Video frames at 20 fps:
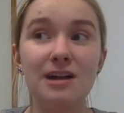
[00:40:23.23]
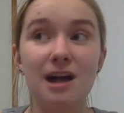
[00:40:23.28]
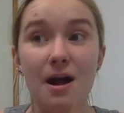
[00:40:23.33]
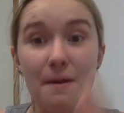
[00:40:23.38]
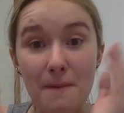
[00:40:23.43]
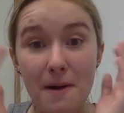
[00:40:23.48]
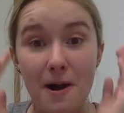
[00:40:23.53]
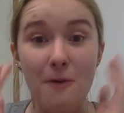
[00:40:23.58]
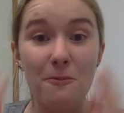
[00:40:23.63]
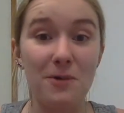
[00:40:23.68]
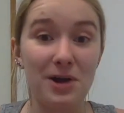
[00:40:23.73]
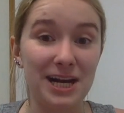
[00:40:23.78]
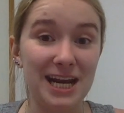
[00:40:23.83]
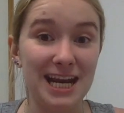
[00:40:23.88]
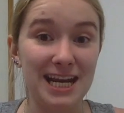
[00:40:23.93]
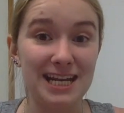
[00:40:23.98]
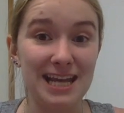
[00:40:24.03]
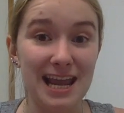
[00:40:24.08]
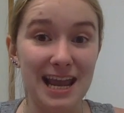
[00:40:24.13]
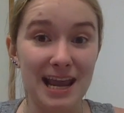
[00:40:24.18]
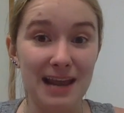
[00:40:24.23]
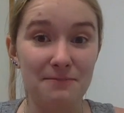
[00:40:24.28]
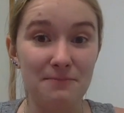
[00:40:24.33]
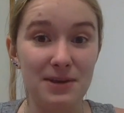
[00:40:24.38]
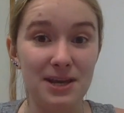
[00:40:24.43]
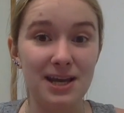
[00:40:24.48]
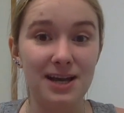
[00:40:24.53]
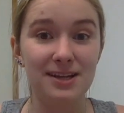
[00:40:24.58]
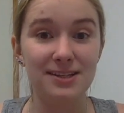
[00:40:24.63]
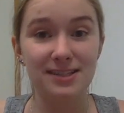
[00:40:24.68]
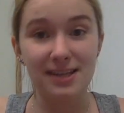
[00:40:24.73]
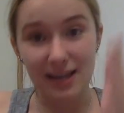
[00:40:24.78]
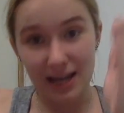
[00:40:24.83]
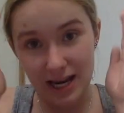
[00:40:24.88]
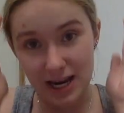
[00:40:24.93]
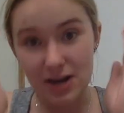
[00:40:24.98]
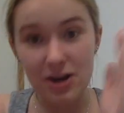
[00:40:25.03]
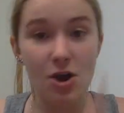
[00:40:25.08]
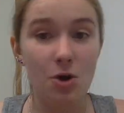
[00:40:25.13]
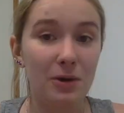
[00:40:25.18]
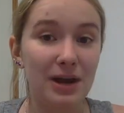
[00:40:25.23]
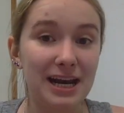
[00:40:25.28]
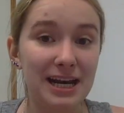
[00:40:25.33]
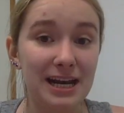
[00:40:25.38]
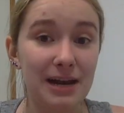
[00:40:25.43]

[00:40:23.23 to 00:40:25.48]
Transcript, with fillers: about what he did because he knew what he